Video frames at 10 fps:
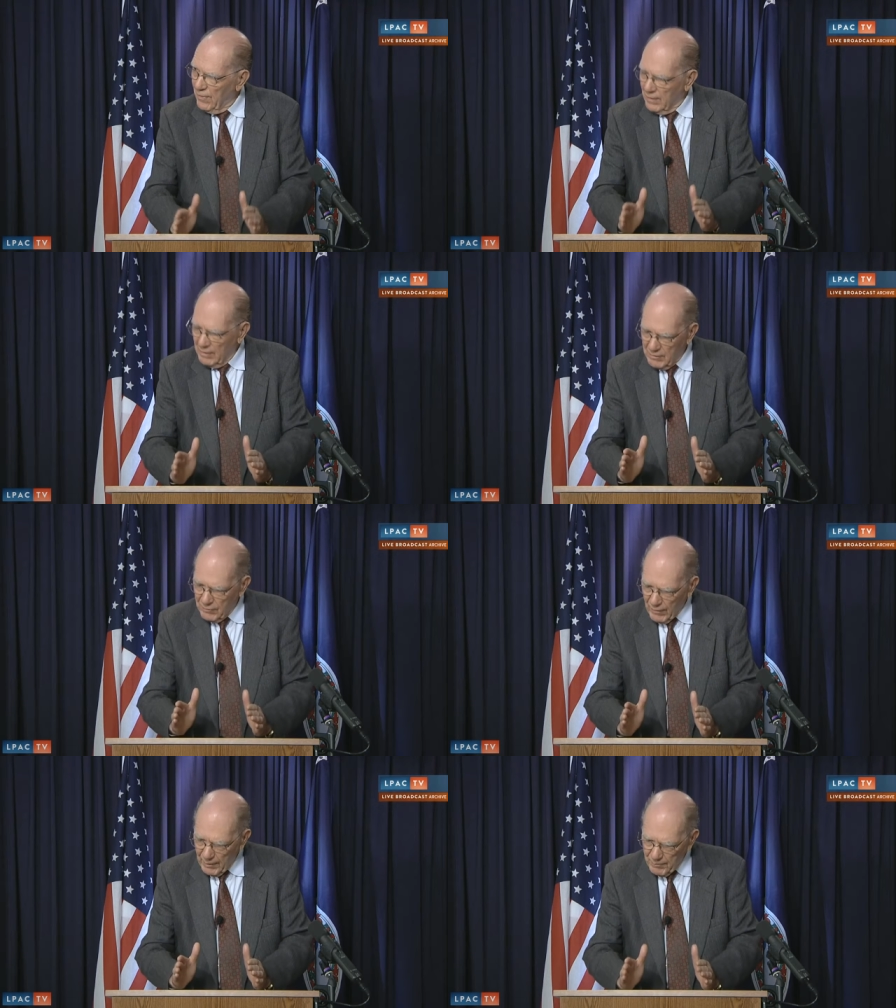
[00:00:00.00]
The
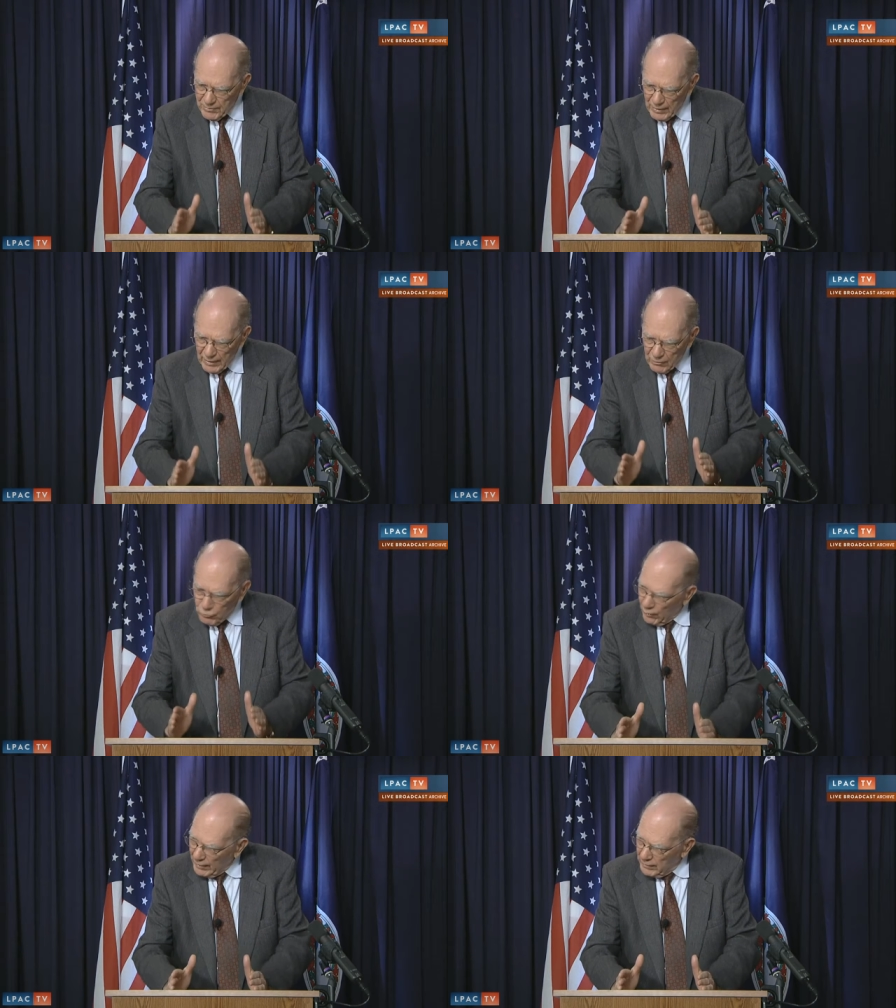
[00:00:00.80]
developments in a
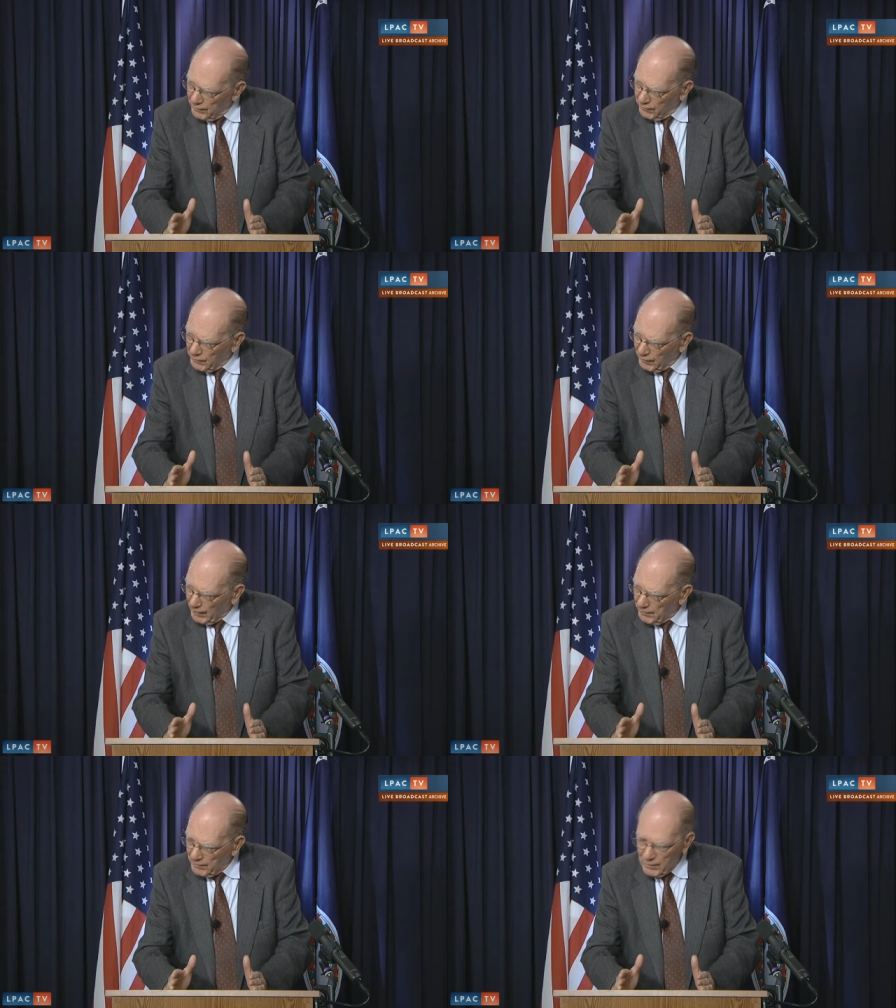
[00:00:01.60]
trend of
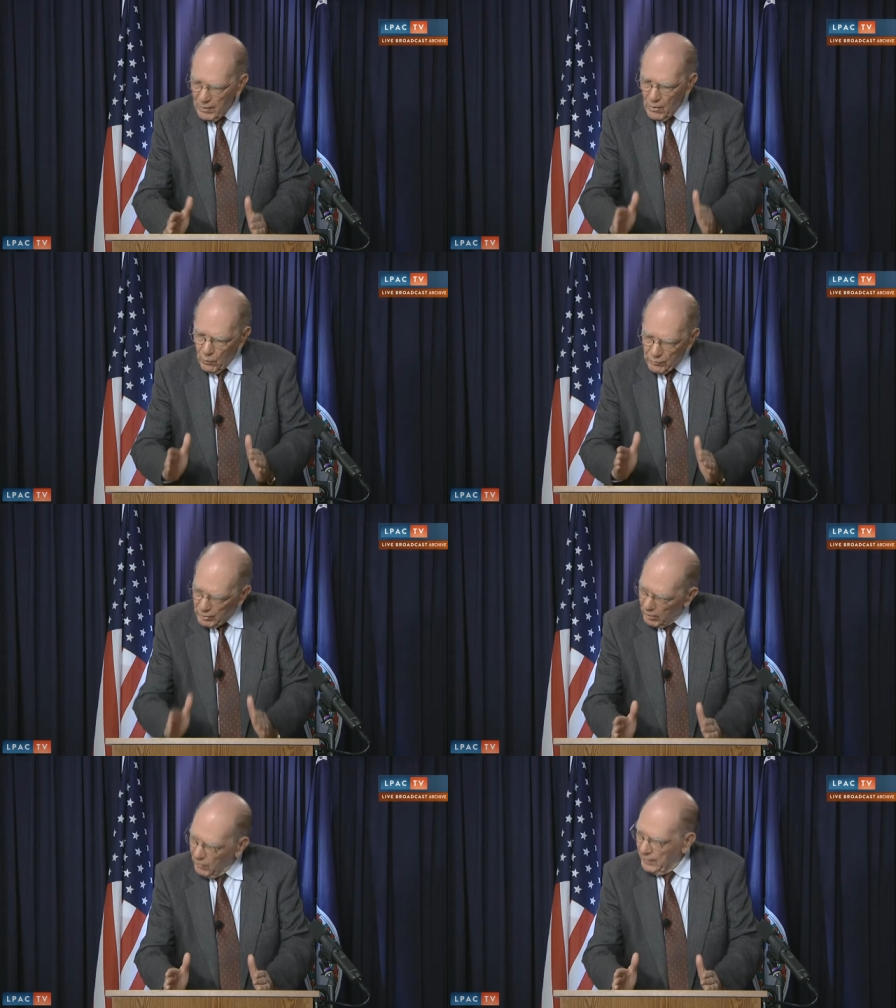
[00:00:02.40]
developments which
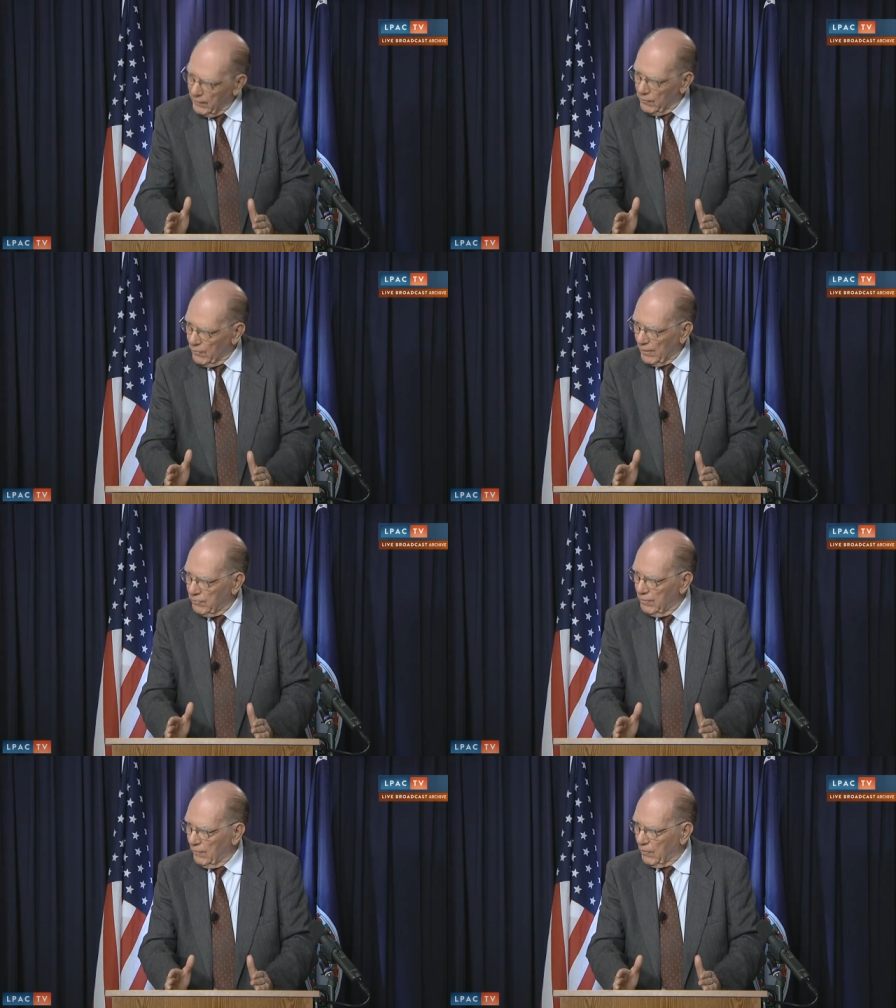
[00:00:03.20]
go in the
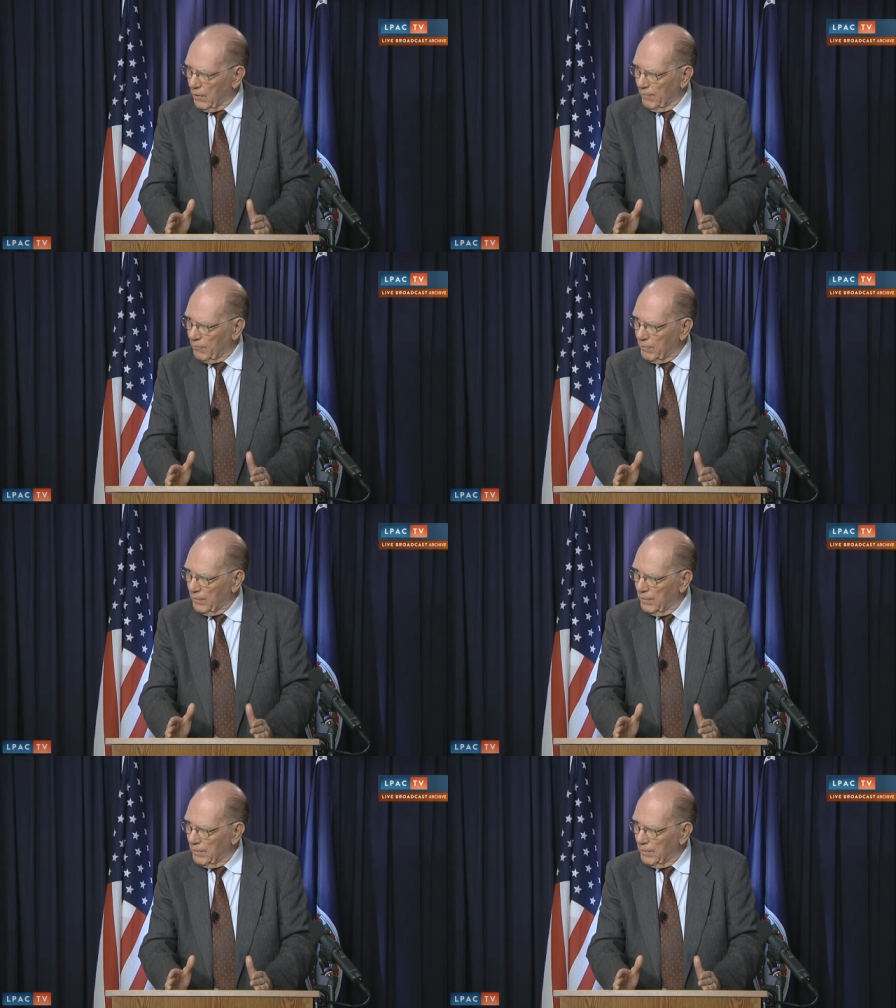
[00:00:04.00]
direction of accomplishment.